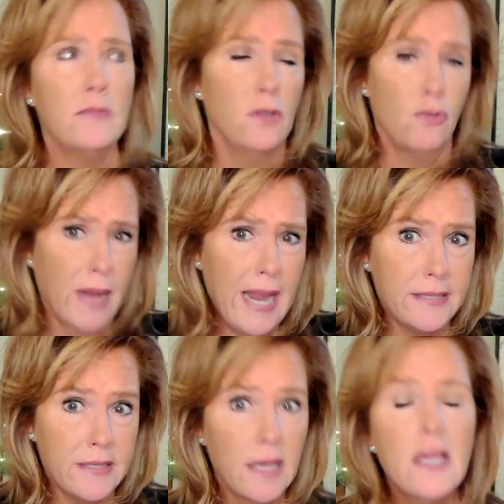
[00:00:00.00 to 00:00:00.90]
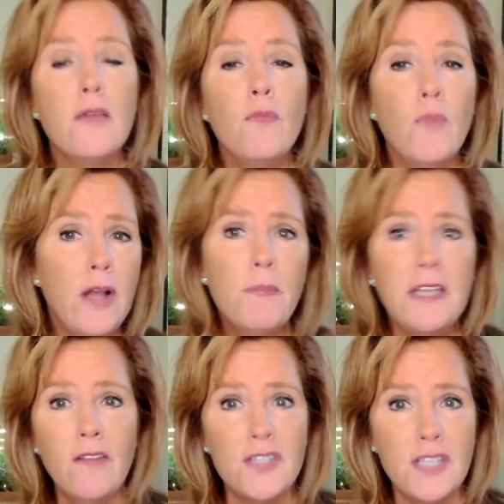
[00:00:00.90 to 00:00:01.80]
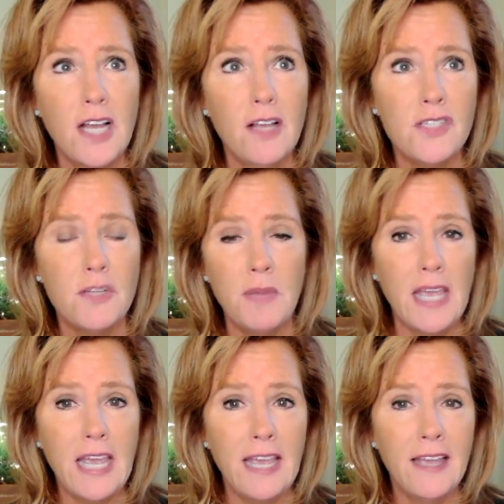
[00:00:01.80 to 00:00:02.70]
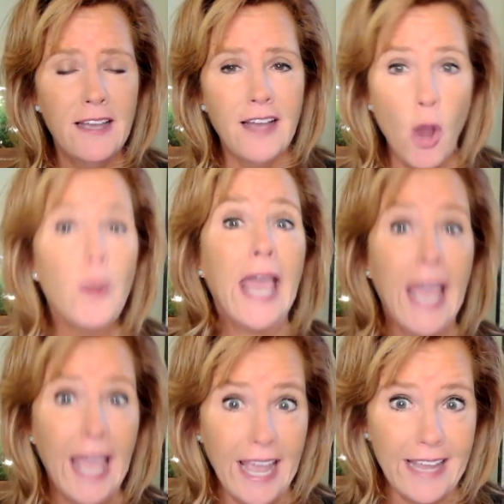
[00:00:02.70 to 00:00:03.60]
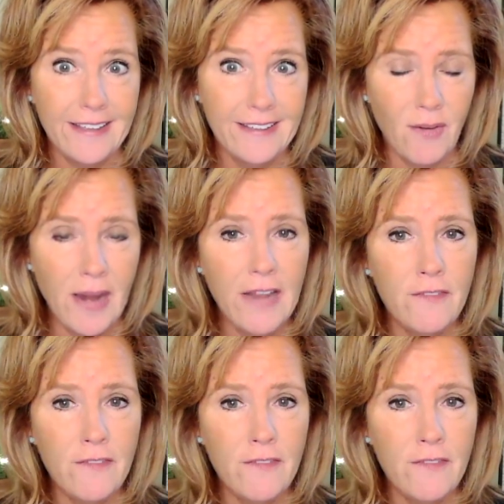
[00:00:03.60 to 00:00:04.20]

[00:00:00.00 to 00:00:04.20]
Great. We don't believe ourselves to be okay. All right.